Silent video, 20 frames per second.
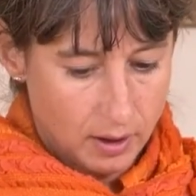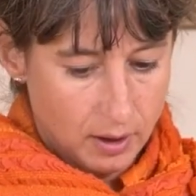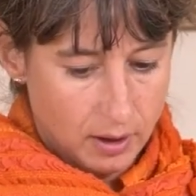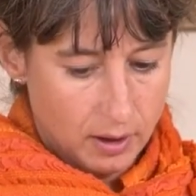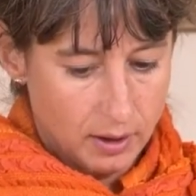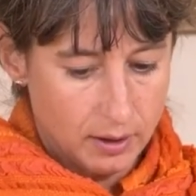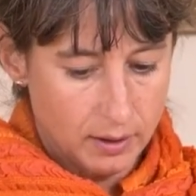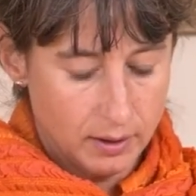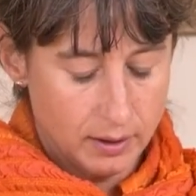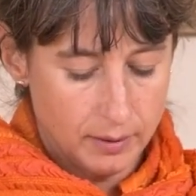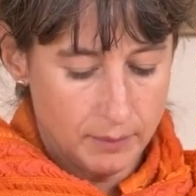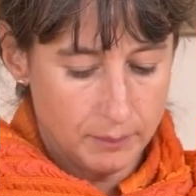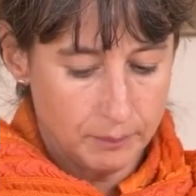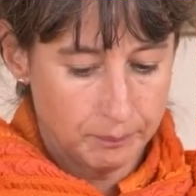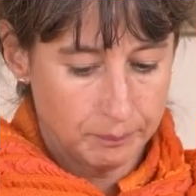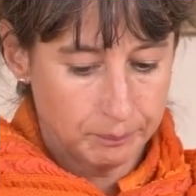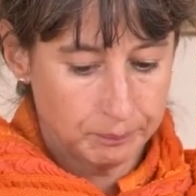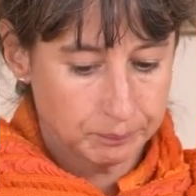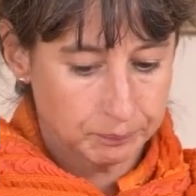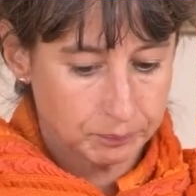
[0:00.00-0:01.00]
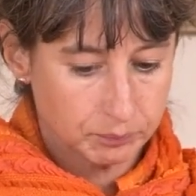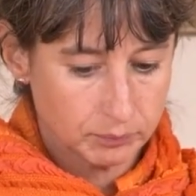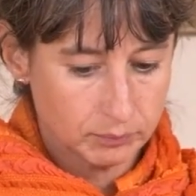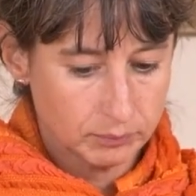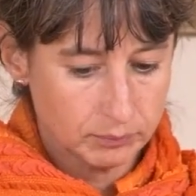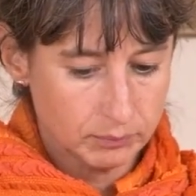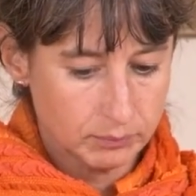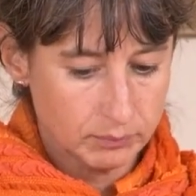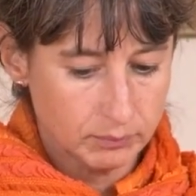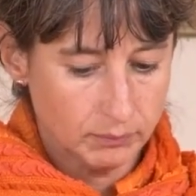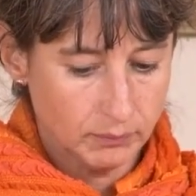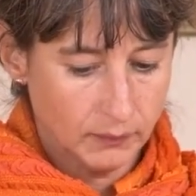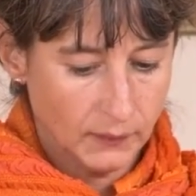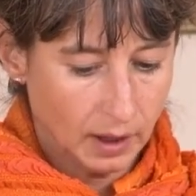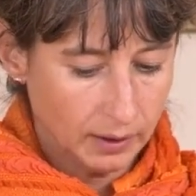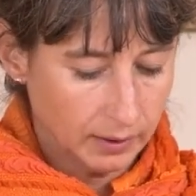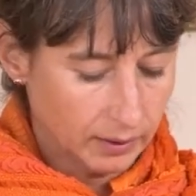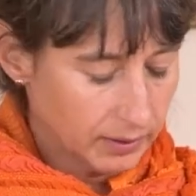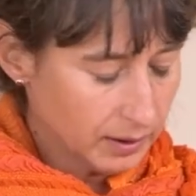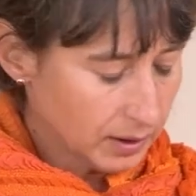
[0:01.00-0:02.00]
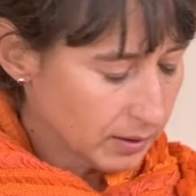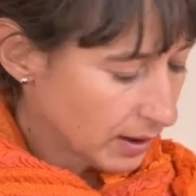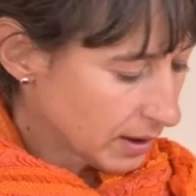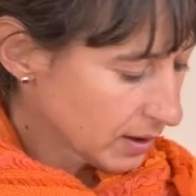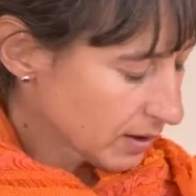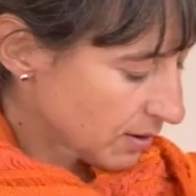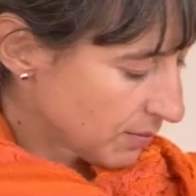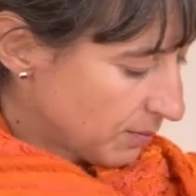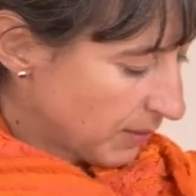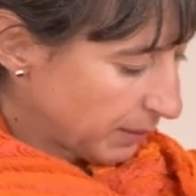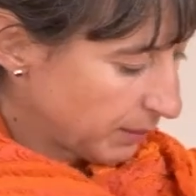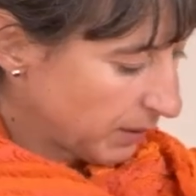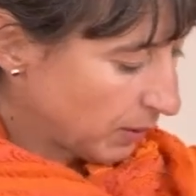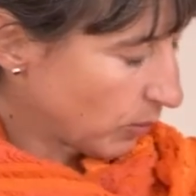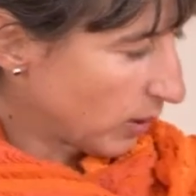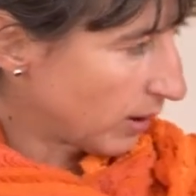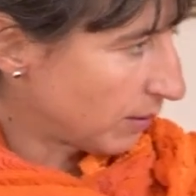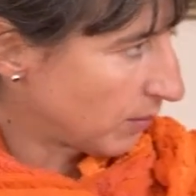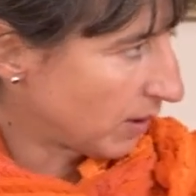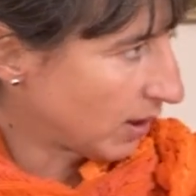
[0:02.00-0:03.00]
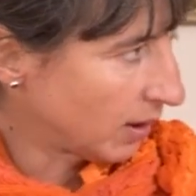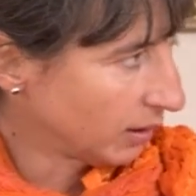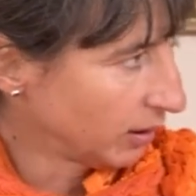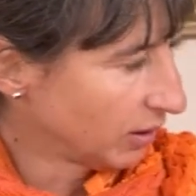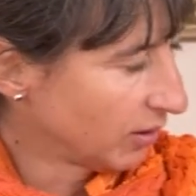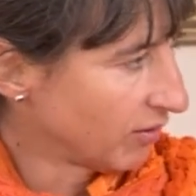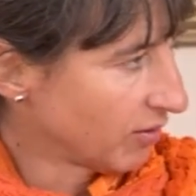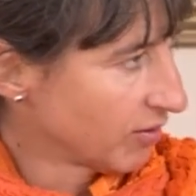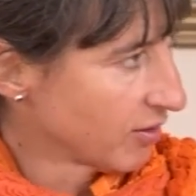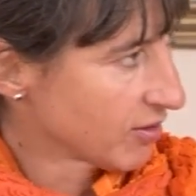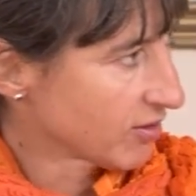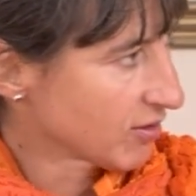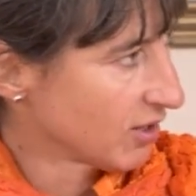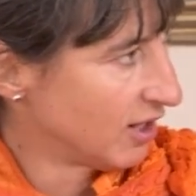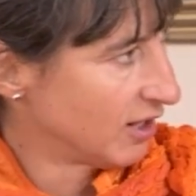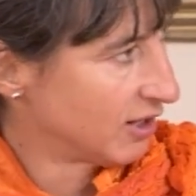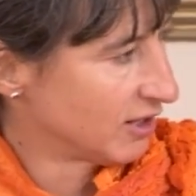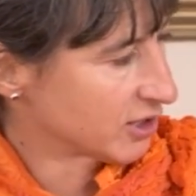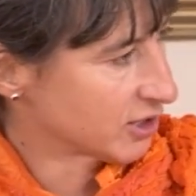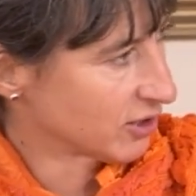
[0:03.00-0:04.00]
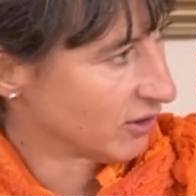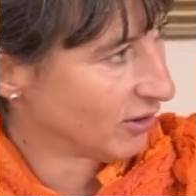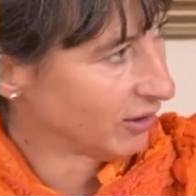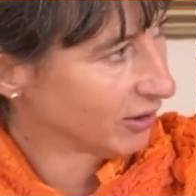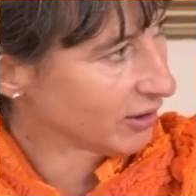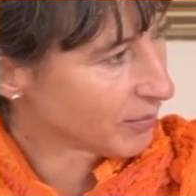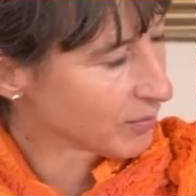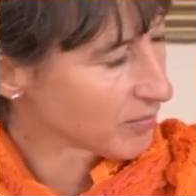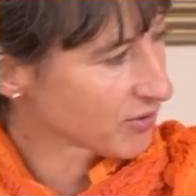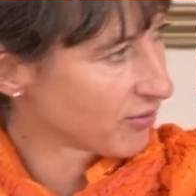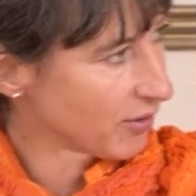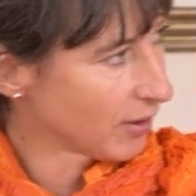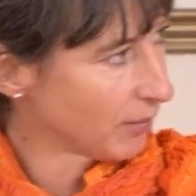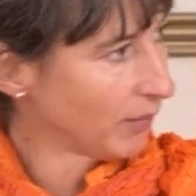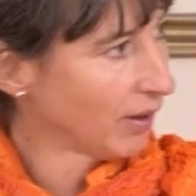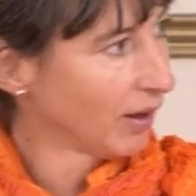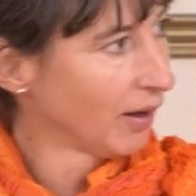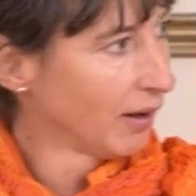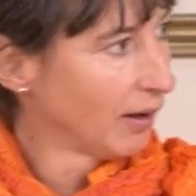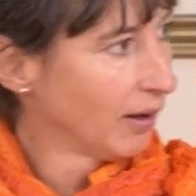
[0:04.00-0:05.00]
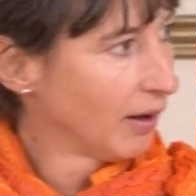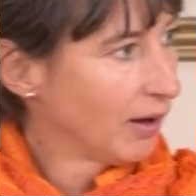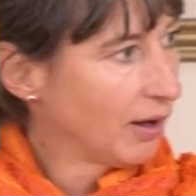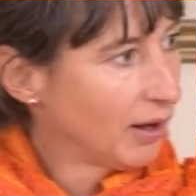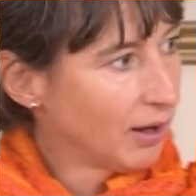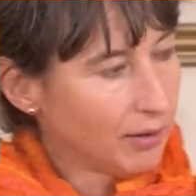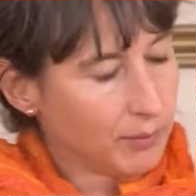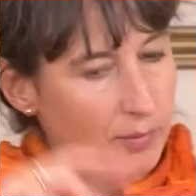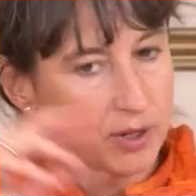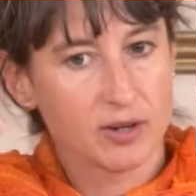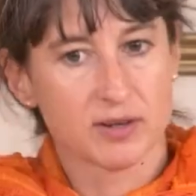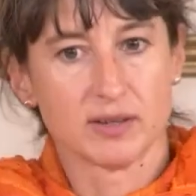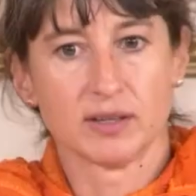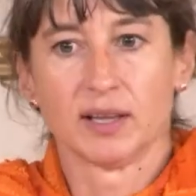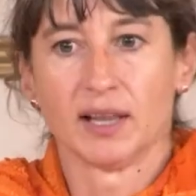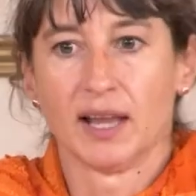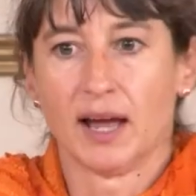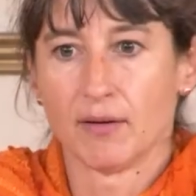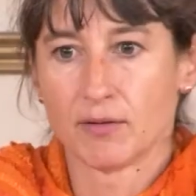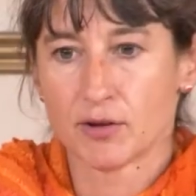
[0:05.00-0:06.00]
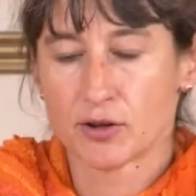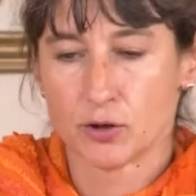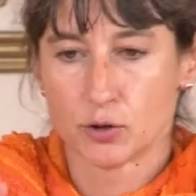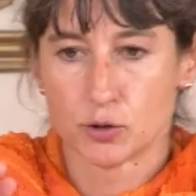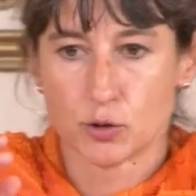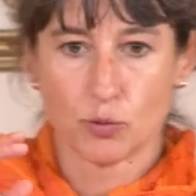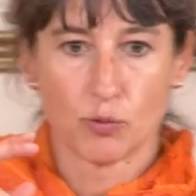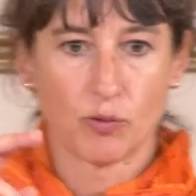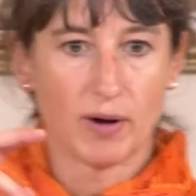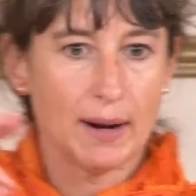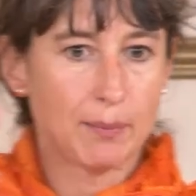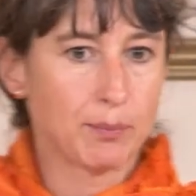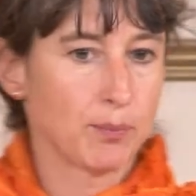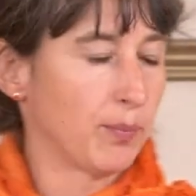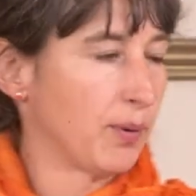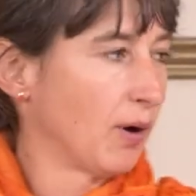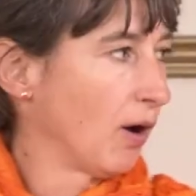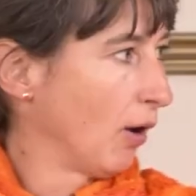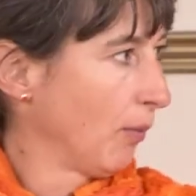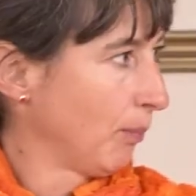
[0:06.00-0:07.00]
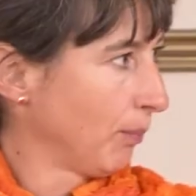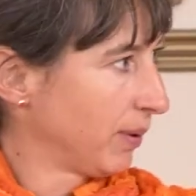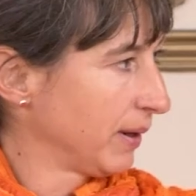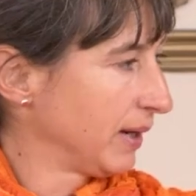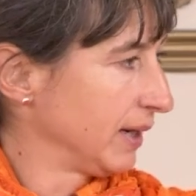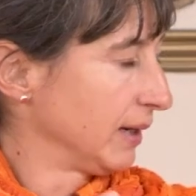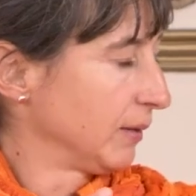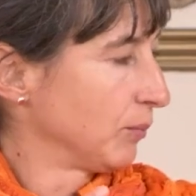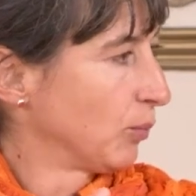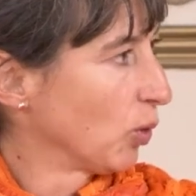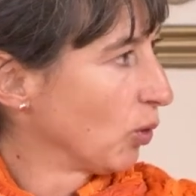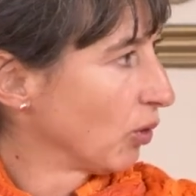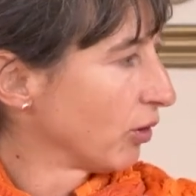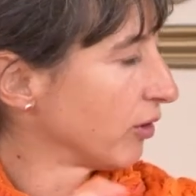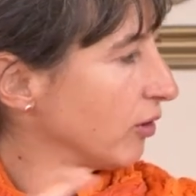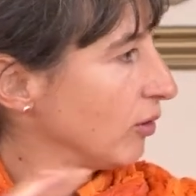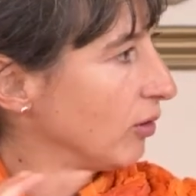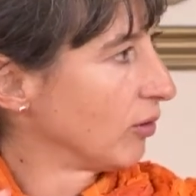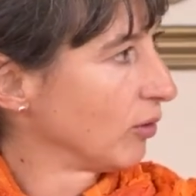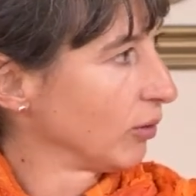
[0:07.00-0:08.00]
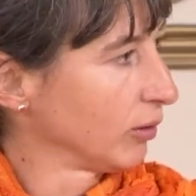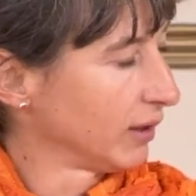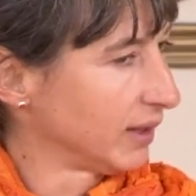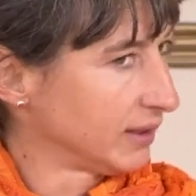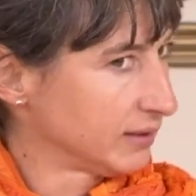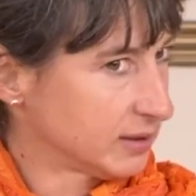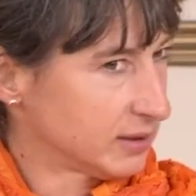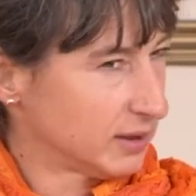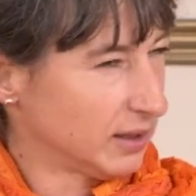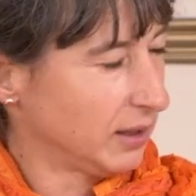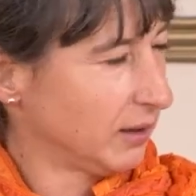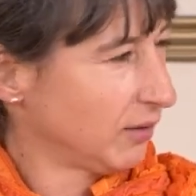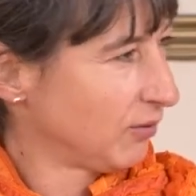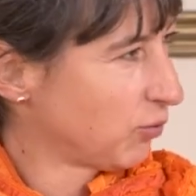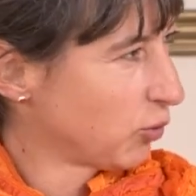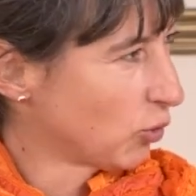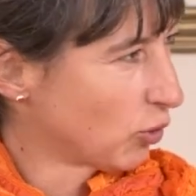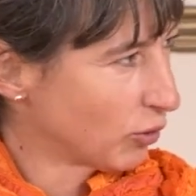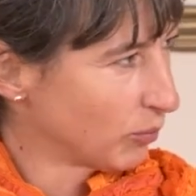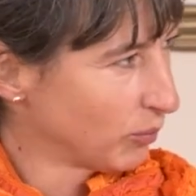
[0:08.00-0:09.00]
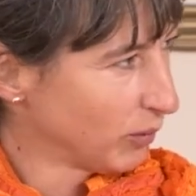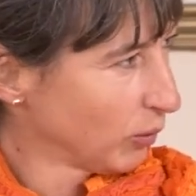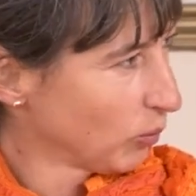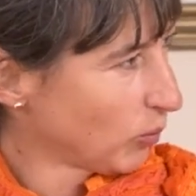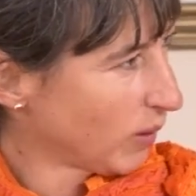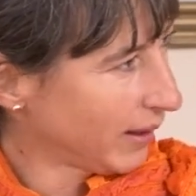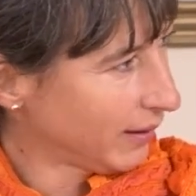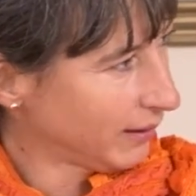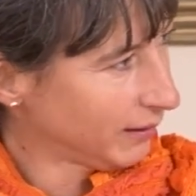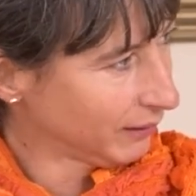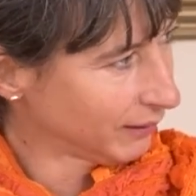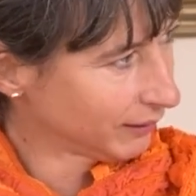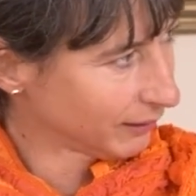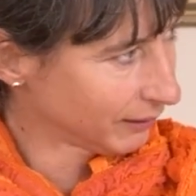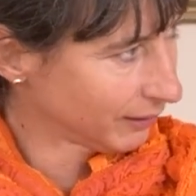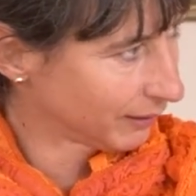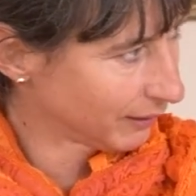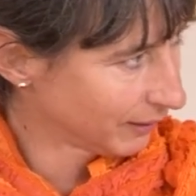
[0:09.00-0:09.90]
And I think that's maybe where my love of this shawl comes from, because it allows you to wrap up in more or less formal ways,